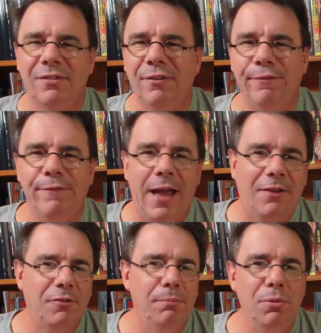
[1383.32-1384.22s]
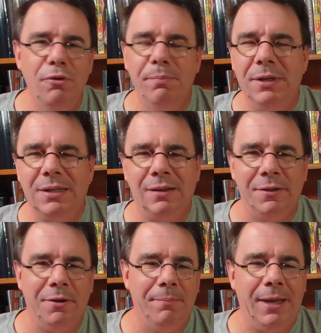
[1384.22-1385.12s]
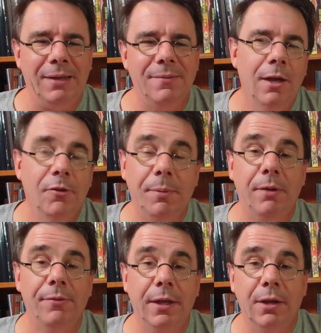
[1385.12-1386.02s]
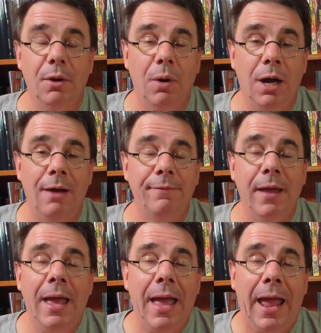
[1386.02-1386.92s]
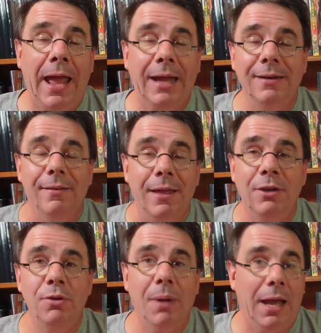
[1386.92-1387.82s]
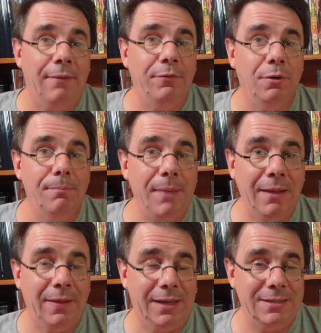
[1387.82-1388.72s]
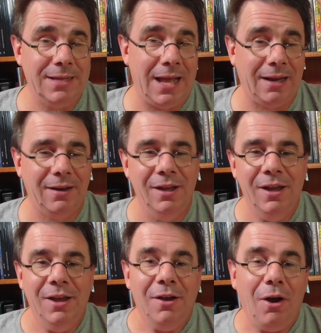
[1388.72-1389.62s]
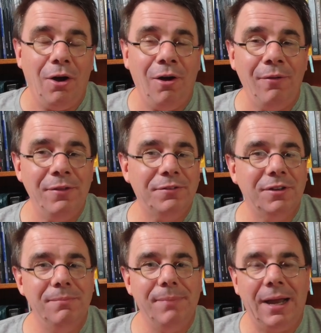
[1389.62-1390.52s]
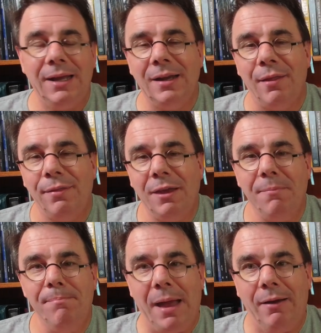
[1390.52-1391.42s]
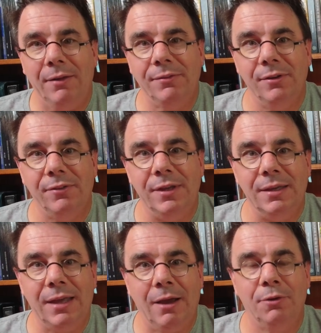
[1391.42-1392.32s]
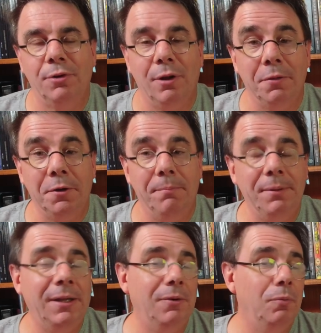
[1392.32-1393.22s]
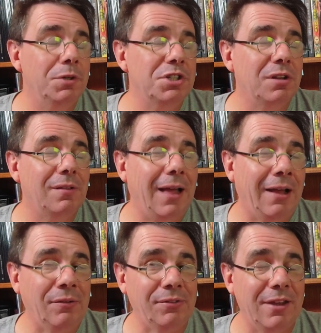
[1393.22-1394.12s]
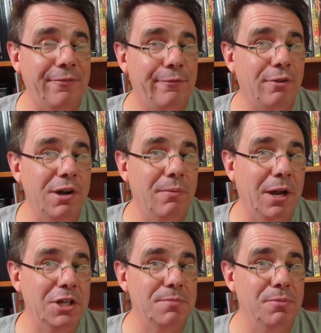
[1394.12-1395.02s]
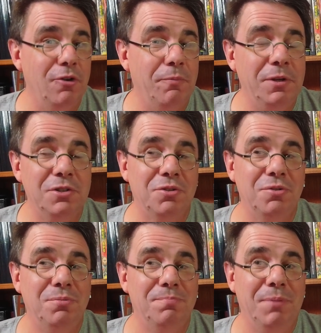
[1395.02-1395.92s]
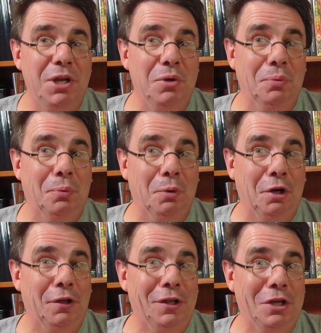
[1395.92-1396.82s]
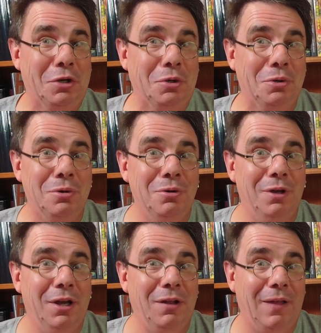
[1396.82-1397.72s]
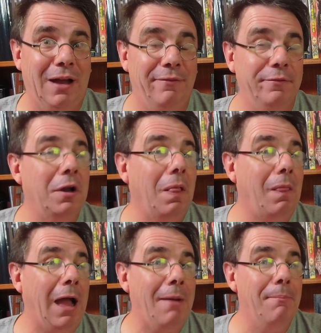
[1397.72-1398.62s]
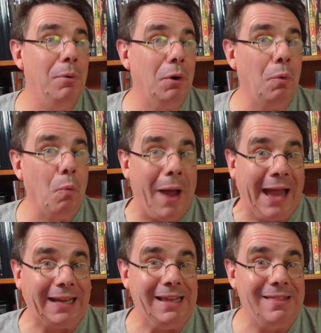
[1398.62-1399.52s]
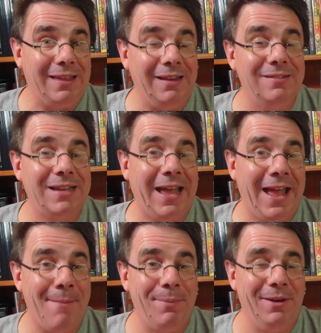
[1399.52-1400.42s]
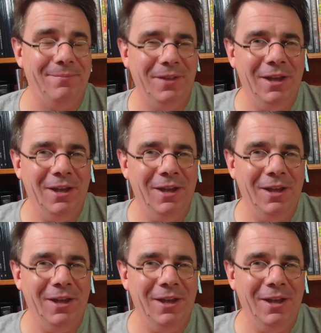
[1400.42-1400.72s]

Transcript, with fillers: the fast movement a little bit. Spells then go off, and then you have your melee attack. All this combined, I think, balances the encounter a little bit, which allows that free range movement to be really cool and allow for a lot more wacky things to happen.